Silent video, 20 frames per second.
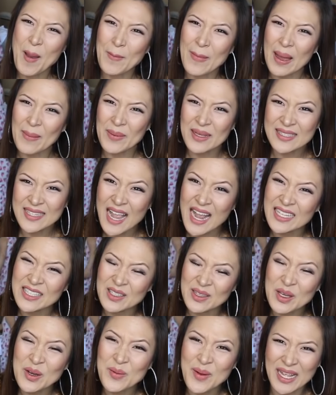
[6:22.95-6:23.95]
Mommy Tang
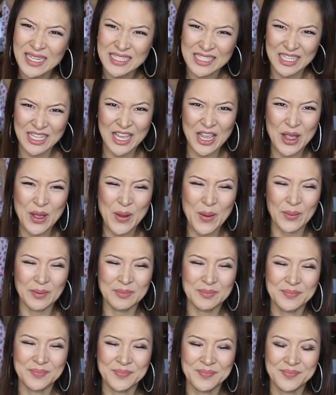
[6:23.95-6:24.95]
to the rescue.
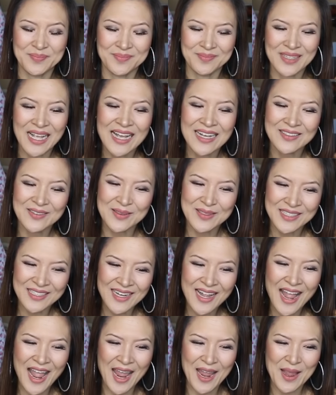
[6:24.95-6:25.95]
So
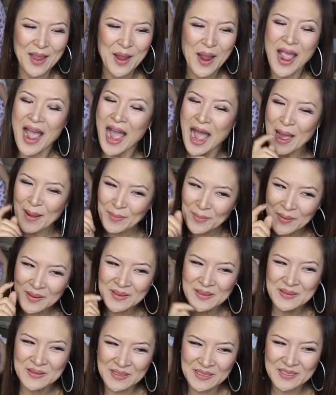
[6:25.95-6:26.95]
today, I'm going
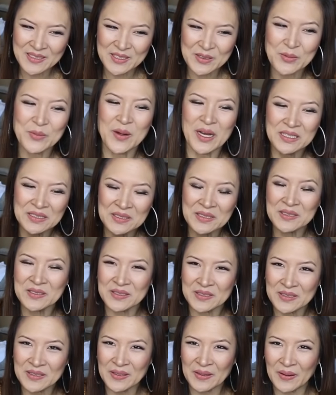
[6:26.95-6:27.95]
to teach you what to
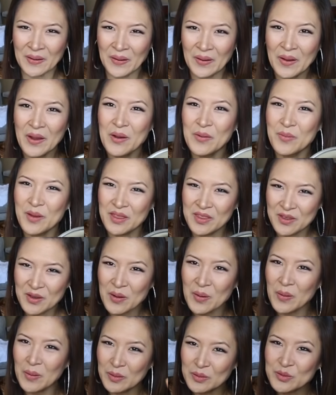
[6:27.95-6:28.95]
do with
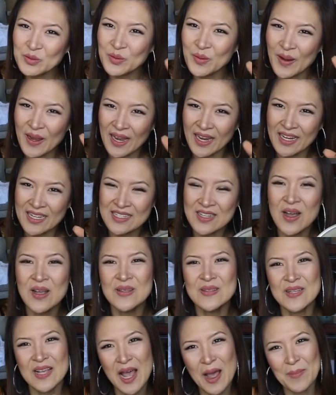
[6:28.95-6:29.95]
your old rice. On
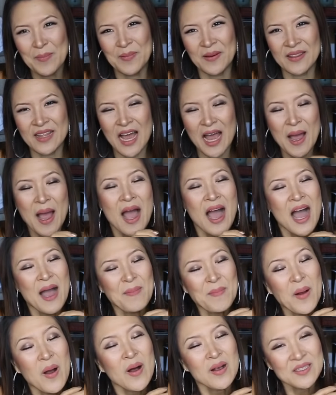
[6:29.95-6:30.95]
top of that,
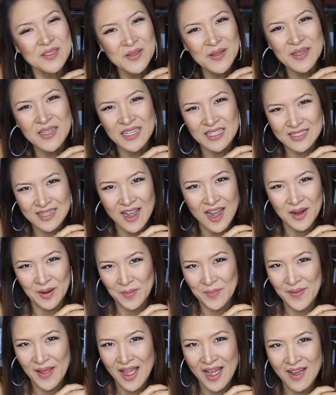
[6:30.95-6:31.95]
I'm also going to talk
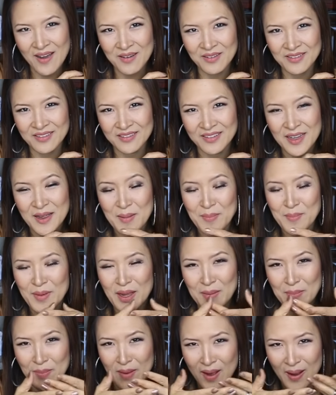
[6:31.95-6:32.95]
about
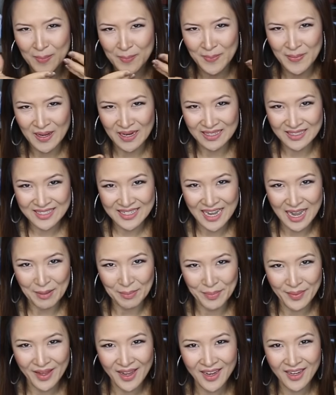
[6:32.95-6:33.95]
my mukbang
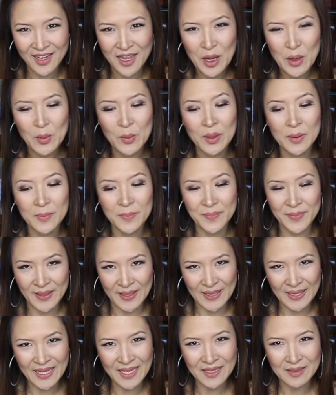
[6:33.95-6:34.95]
topic will
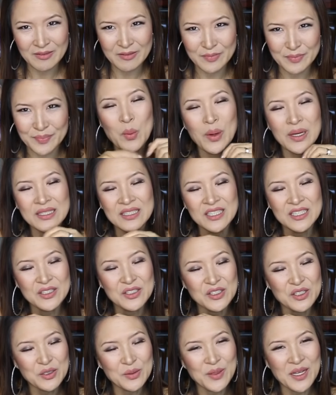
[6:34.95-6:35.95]
be what to
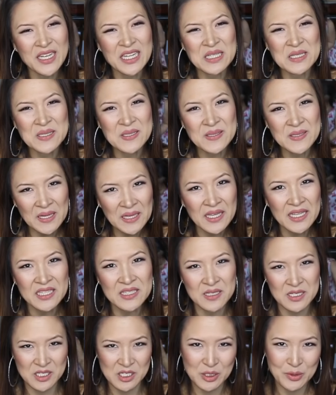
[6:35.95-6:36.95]
do in a sticky
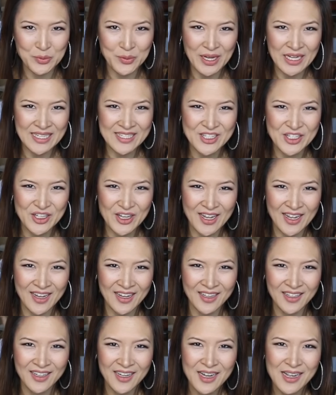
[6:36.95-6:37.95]

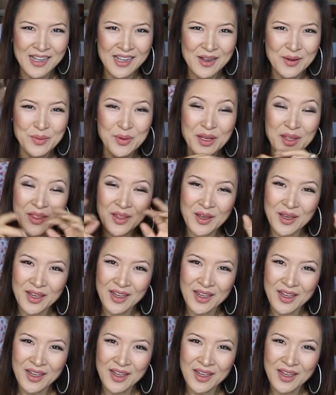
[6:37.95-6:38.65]
situation with